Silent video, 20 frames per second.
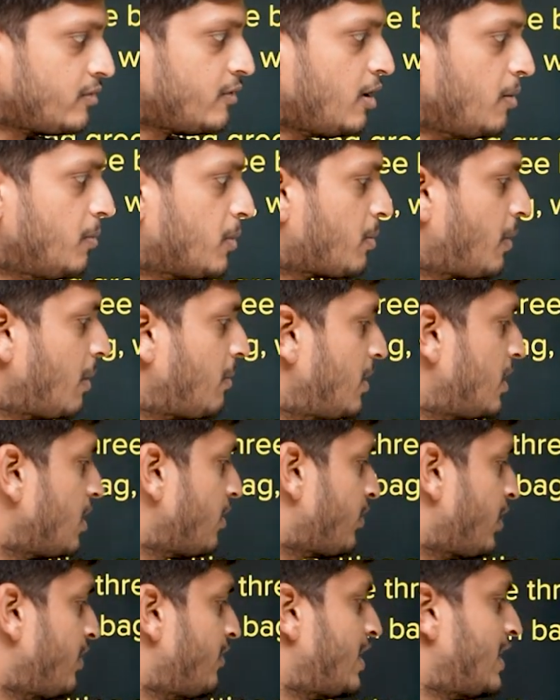Probability
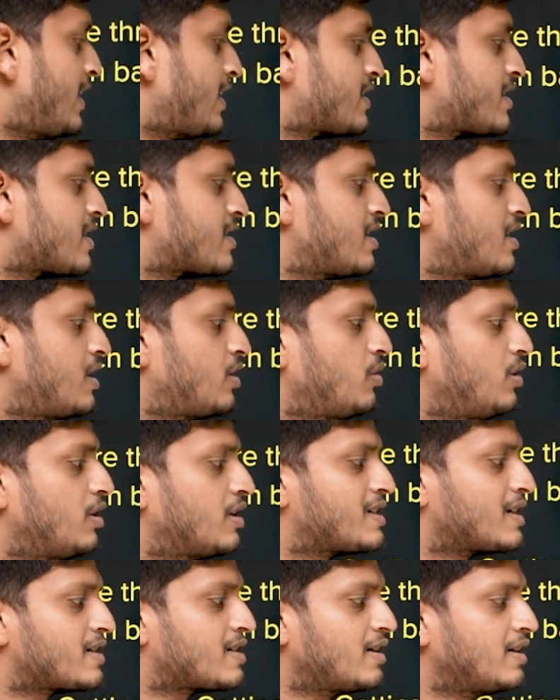of E1 intersection E2
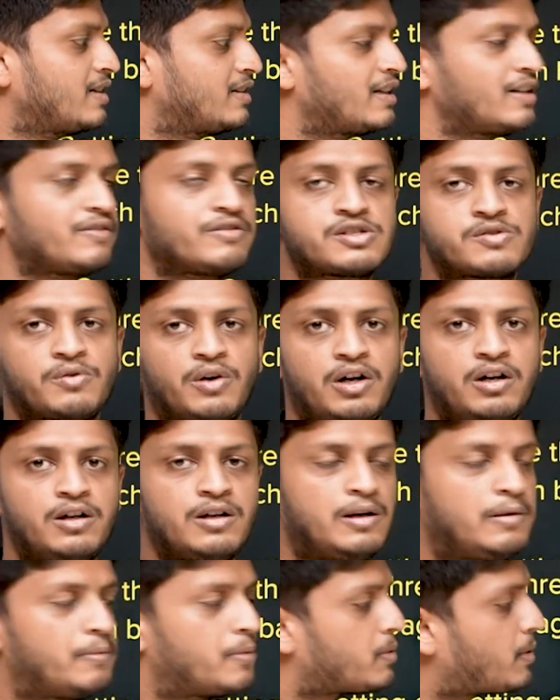intersection E3 is what?